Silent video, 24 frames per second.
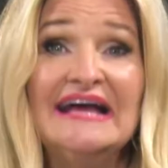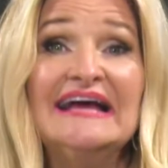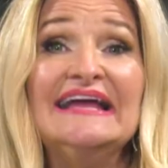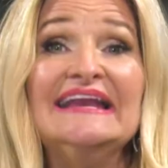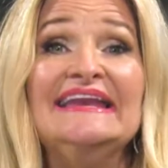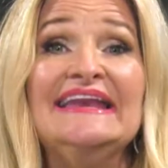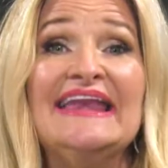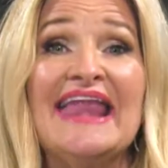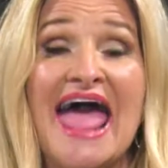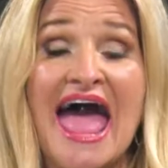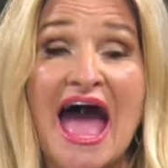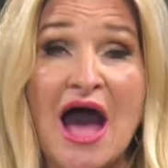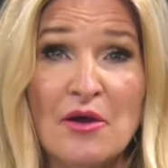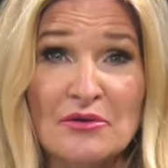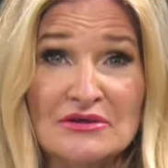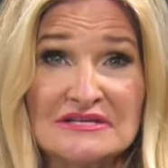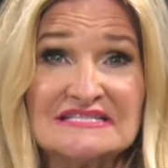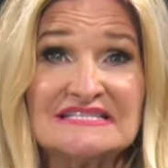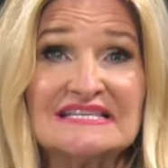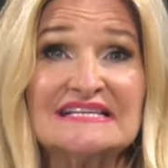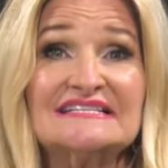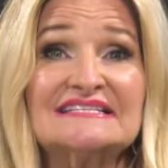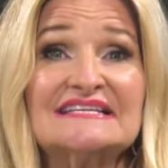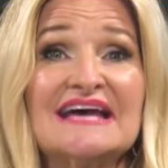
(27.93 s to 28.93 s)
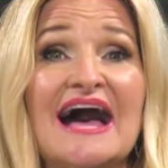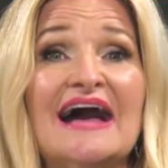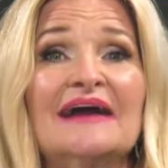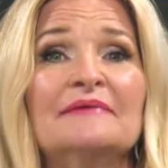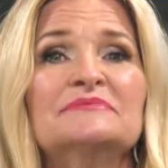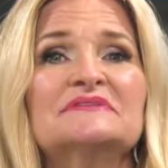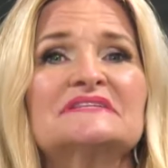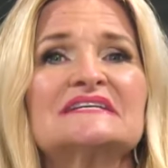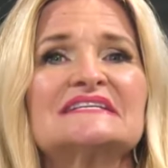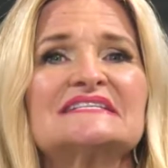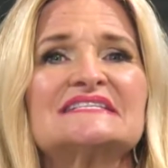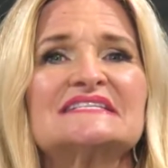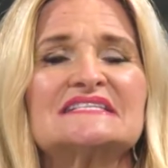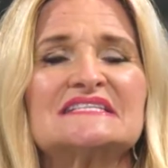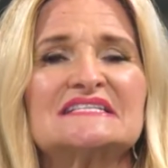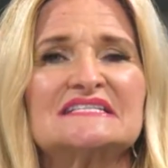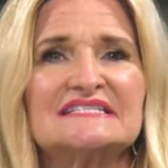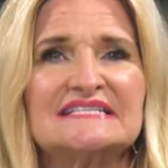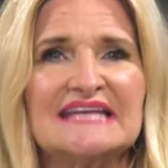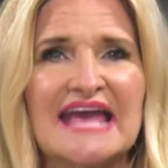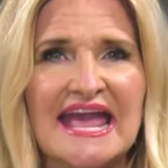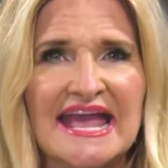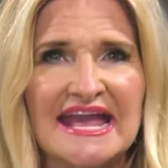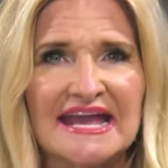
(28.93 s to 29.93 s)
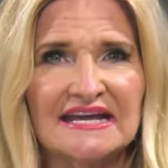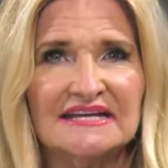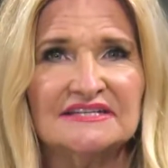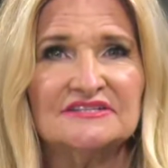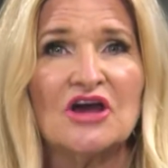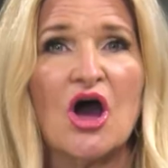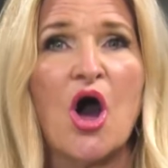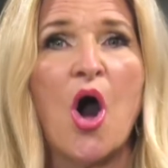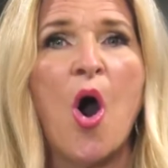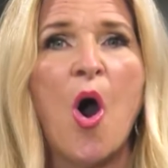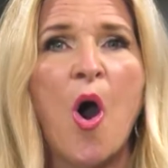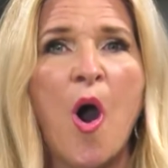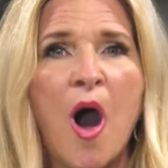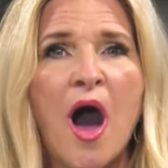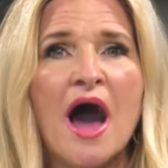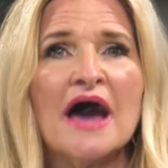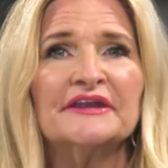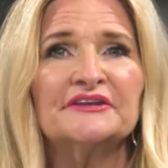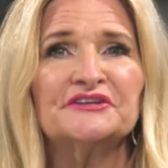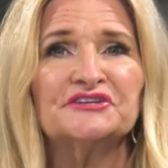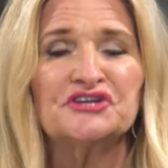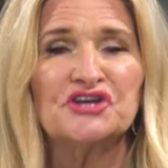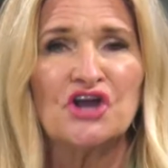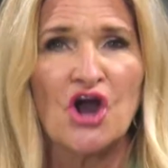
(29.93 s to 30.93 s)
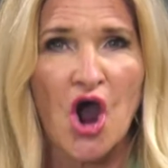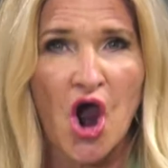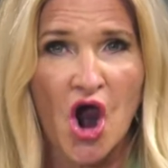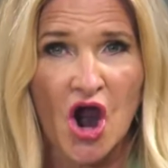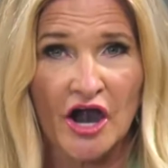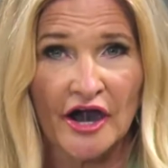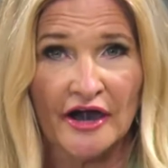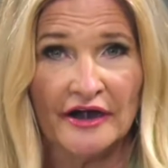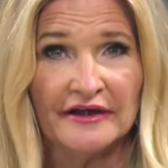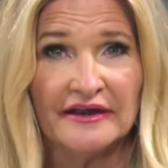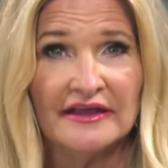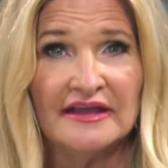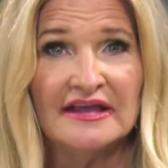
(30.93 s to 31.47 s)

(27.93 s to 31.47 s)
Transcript: Now is the time to stand on guard.